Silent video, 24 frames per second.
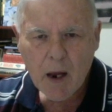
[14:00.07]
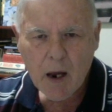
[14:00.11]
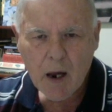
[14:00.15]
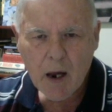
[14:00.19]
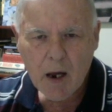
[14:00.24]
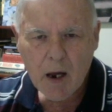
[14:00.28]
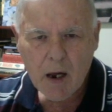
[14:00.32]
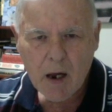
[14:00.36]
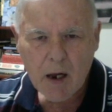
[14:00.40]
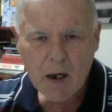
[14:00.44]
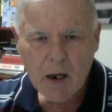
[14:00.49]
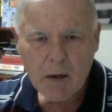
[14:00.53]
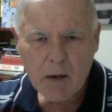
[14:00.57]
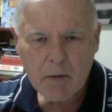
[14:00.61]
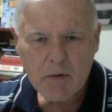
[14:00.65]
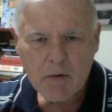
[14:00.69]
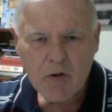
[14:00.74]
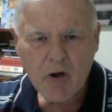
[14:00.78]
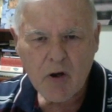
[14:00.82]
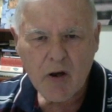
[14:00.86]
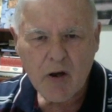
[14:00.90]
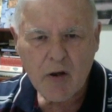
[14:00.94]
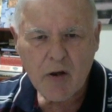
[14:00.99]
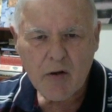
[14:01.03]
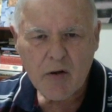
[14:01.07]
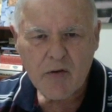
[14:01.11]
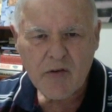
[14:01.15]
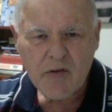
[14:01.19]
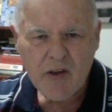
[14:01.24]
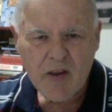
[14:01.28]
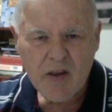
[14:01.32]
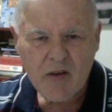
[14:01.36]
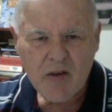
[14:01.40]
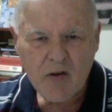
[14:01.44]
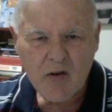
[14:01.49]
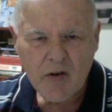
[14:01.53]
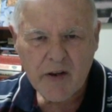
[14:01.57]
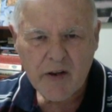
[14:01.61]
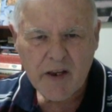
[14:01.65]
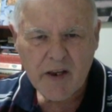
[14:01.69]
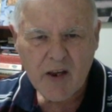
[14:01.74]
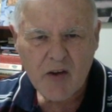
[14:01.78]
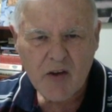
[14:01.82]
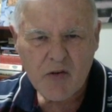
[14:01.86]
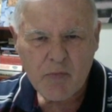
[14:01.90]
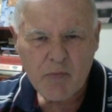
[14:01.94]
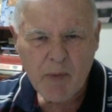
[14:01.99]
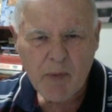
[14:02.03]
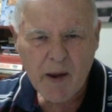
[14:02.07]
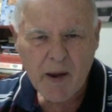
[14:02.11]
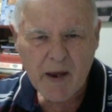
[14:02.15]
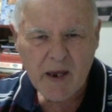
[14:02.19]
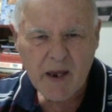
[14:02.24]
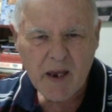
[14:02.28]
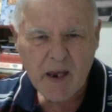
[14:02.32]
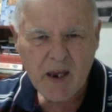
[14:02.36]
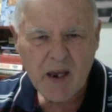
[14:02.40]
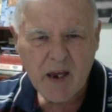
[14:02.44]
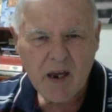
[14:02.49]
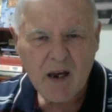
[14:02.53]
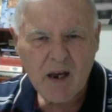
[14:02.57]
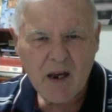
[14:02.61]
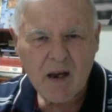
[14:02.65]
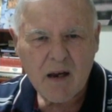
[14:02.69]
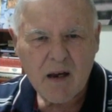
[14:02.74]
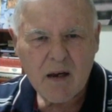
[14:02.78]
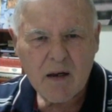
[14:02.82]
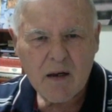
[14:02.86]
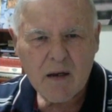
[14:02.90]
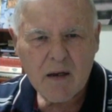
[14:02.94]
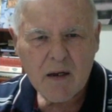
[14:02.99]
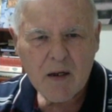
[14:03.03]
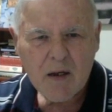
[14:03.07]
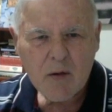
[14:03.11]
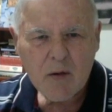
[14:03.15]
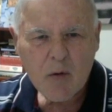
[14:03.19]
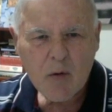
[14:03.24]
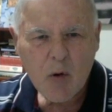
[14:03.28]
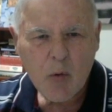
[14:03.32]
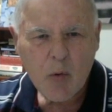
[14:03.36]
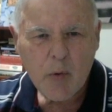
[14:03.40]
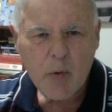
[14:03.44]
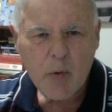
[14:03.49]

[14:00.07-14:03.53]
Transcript: So the knight goes back here. Well, we